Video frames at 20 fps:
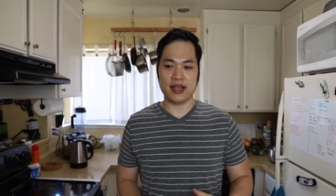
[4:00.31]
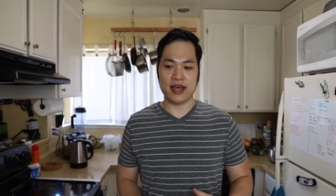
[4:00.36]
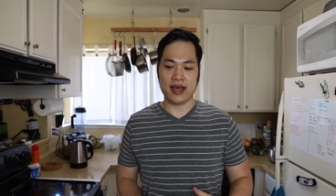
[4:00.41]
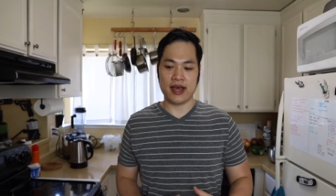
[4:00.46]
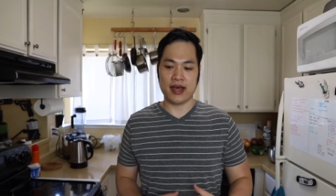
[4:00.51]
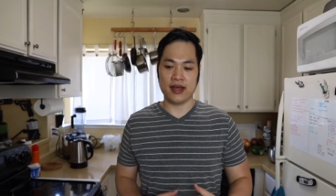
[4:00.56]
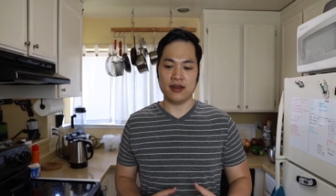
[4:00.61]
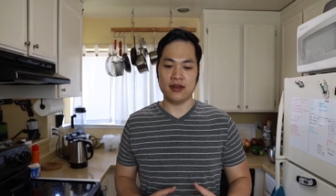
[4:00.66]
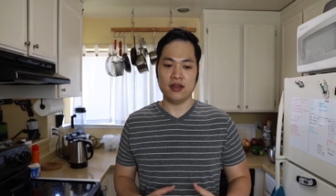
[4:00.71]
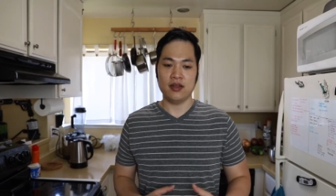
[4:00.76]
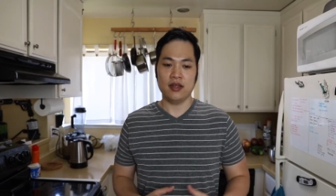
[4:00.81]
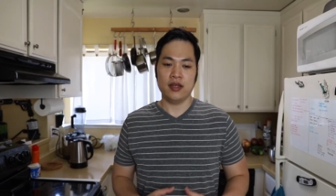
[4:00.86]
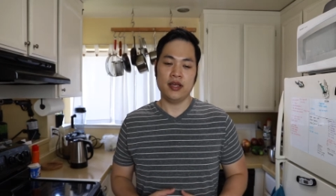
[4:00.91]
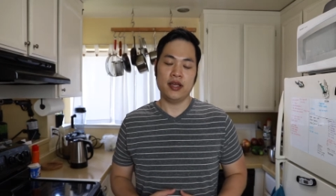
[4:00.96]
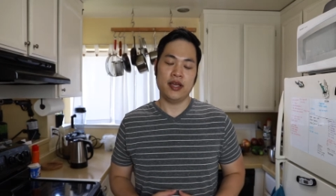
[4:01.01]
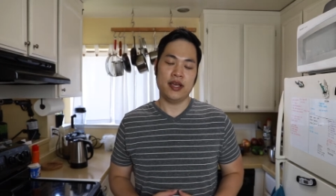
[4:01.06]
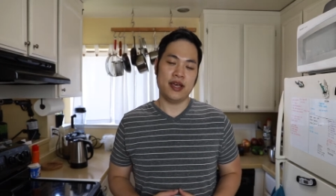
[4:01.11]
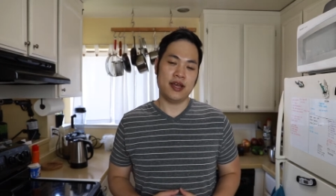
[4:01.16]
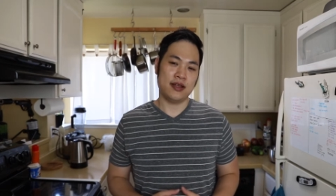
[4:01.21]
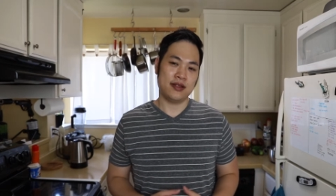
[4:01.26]
that
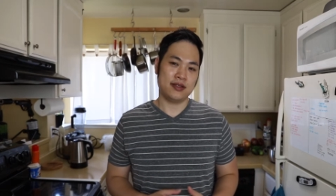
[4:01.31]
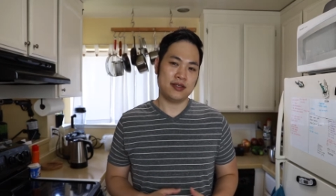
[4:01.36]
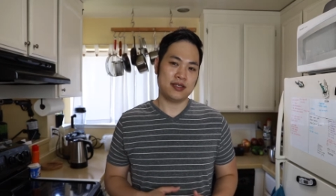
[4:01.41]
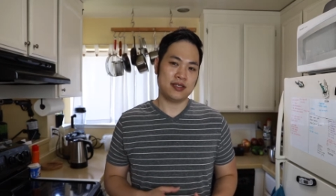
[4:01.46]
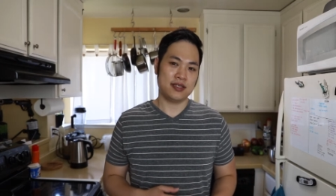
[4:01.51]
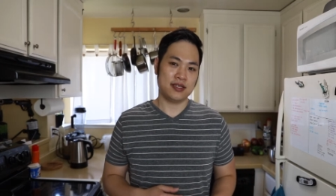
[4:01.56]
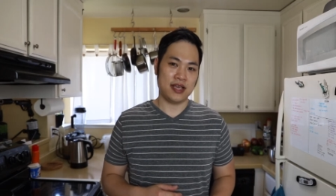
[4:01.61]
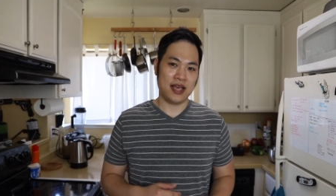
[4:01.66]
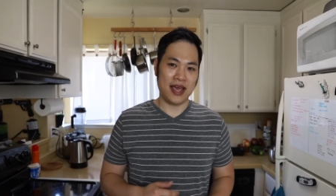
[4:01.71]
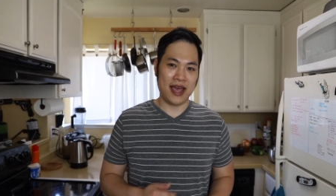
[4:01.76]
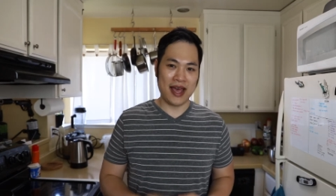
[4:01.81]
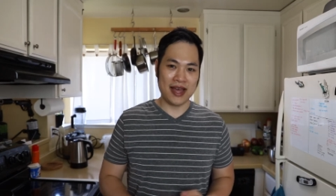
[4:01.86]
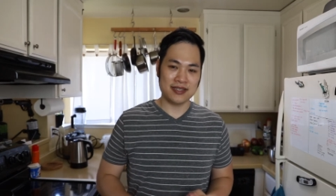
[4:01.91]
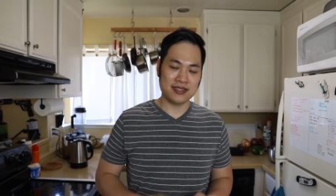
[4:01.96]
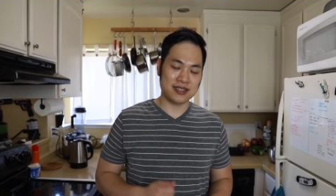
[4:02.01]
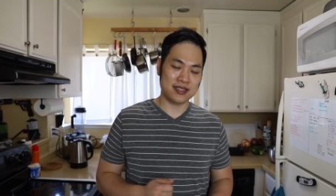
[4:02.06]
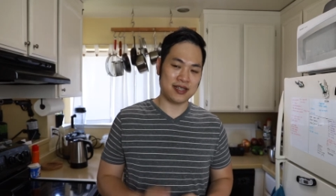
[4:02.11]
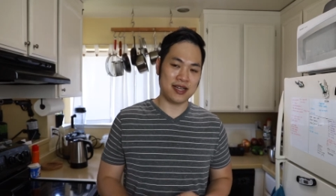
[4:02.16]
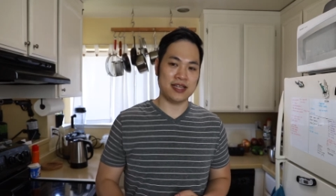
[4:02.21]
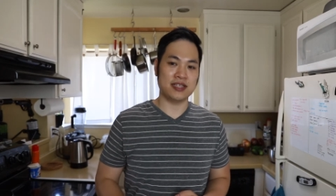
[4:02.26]
it's it has a
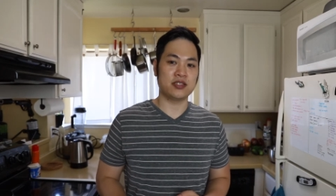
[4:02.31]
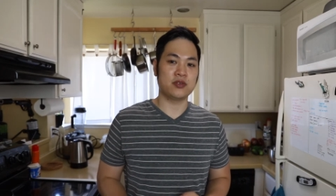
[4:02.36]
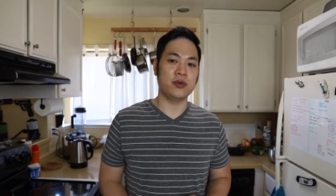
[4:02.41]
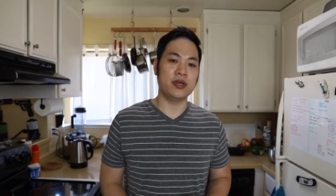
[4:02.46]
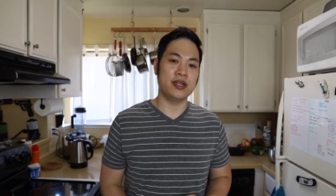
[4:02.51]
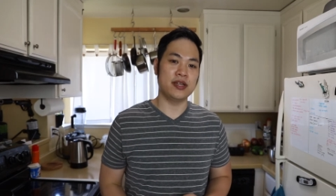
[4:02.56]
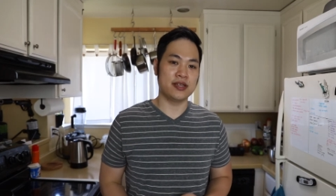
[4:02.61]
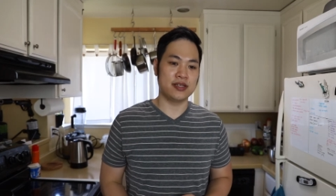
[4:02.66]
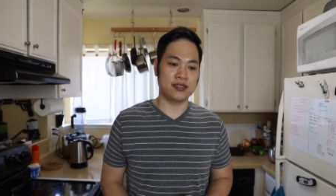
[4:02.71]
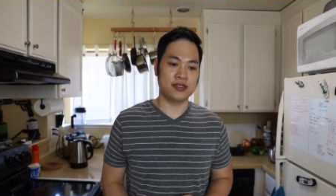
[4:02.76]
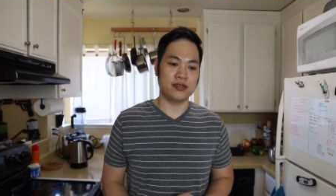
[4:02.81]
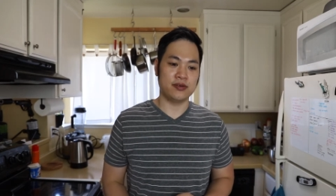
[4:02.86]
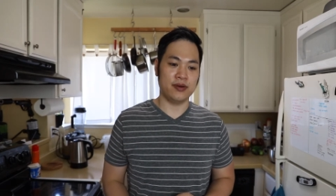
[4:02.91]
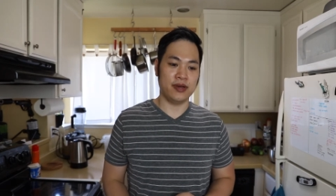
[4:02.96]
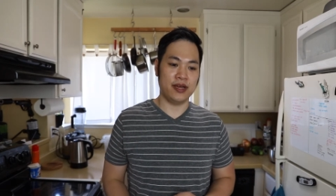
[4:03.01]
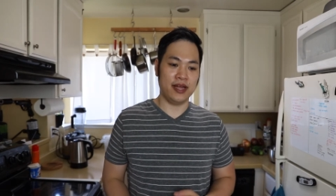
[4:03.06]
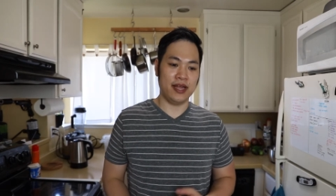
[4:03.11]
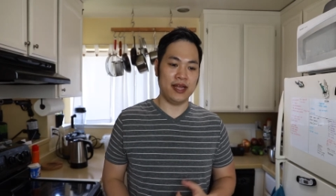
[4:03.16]
slight sweetness to it.